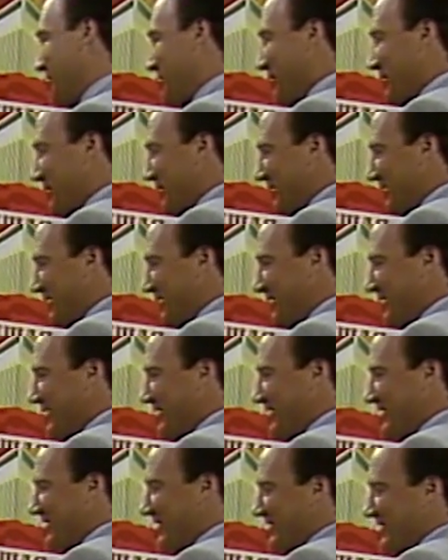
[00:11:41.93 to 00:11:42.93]
uh,
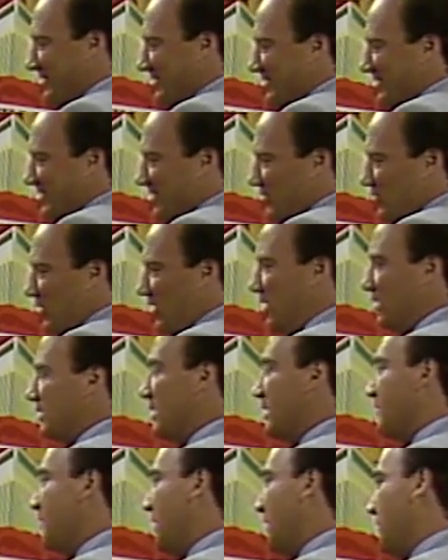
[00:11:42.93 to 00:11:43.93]
well, it
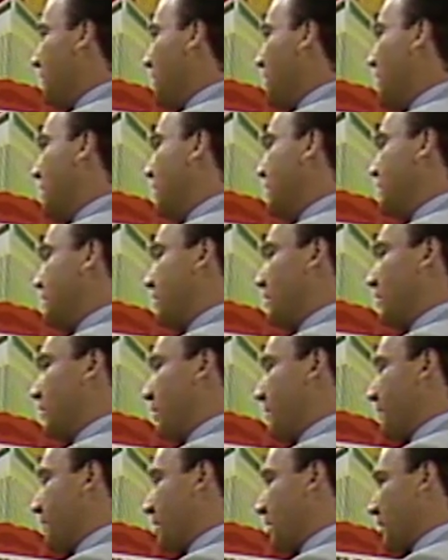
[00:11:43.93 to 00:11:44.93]
did make me uneasy only
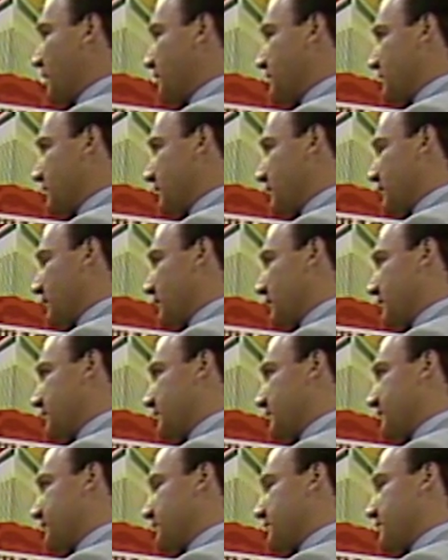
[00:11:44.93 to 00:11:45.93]
because it, it
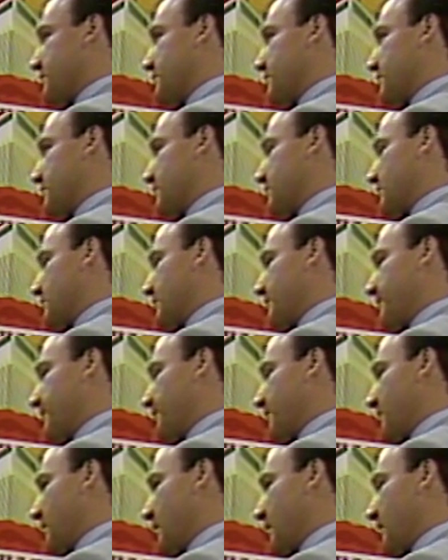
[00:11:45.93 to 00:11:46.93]
just,
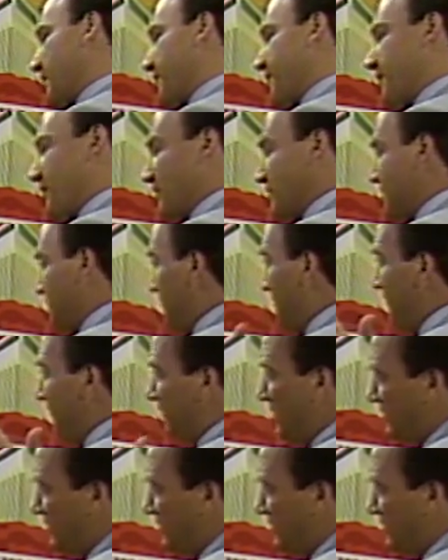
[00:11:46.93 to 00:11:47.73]
in a philosophical